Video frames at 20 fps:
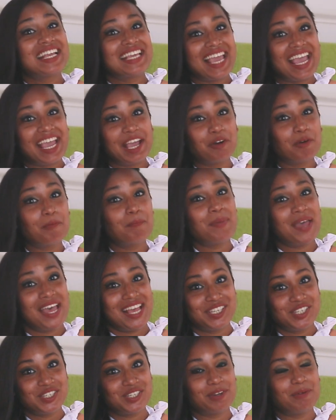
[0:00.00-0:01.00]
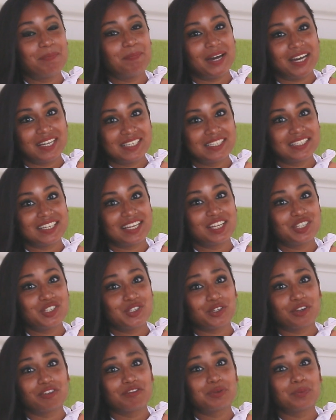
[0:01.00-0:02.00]
kale pesto pasta
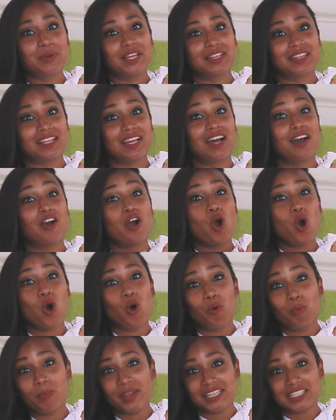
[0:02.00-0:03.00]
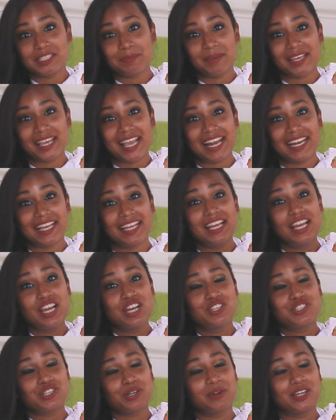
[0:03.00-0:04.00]
served with whole wheat spaghetti,
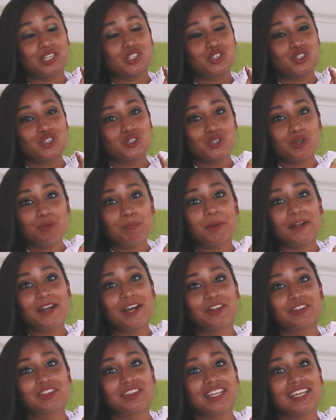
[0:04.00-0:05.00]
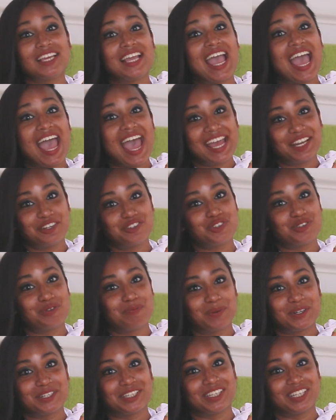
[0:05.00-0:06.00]
so it's super healthy and
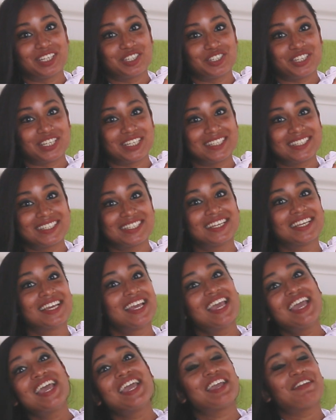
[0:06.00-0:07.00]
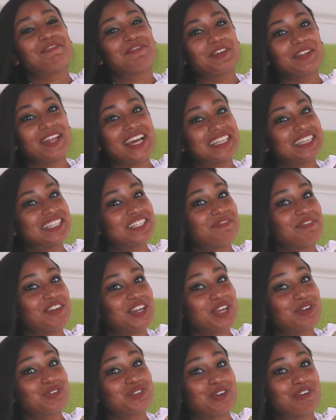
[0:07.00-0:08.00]
super delicious. If you like this
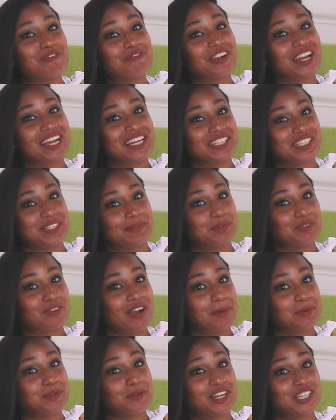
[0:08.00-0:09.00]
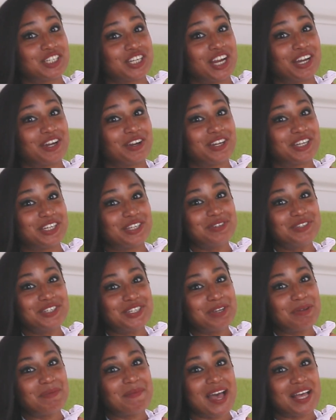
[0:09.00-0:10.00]
video, don't forget to subscribe to our channel on
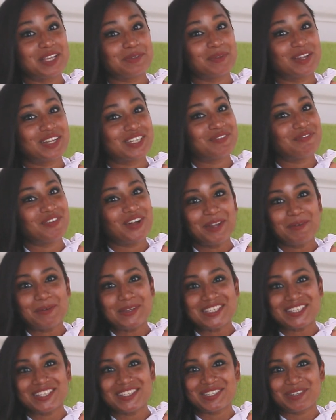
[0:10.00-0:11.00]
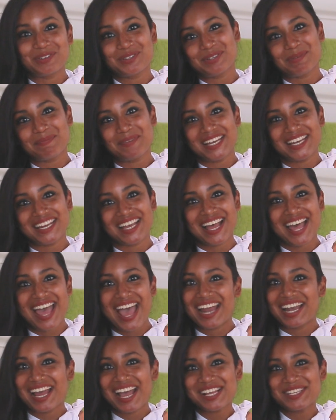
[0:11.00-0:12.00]
YouTube as well as follow us on social media.
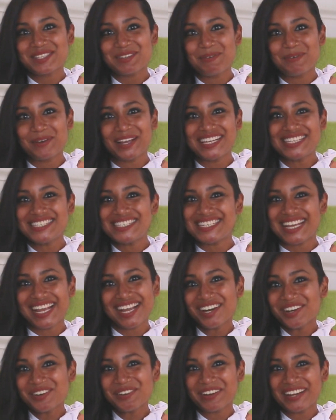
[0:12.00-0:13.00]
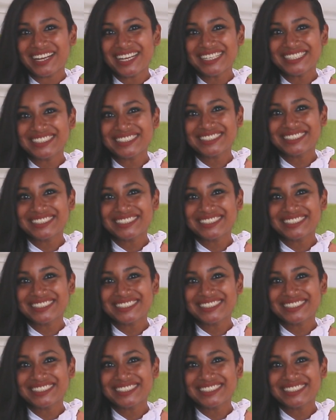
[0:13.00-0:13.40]
And as always, stay hungry.